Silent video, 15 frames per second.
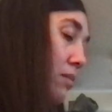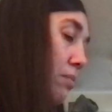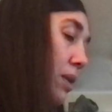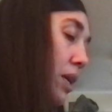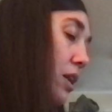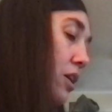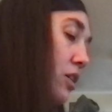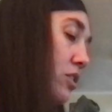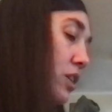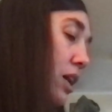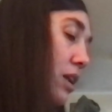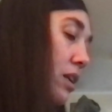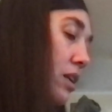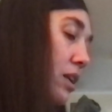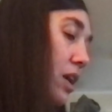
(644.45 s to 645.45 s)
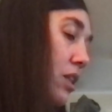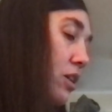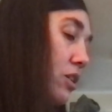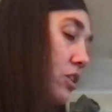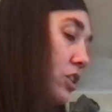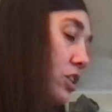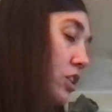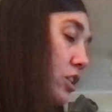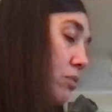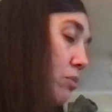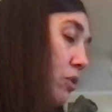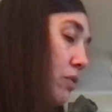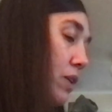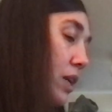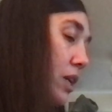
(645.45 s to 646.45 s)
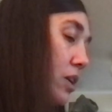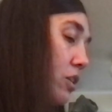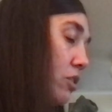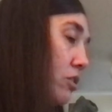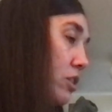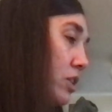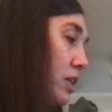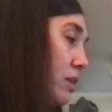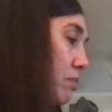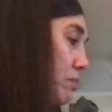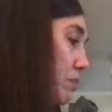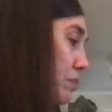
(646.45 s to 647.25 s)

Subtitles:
Peter, shouted another, she is moving in her sleep.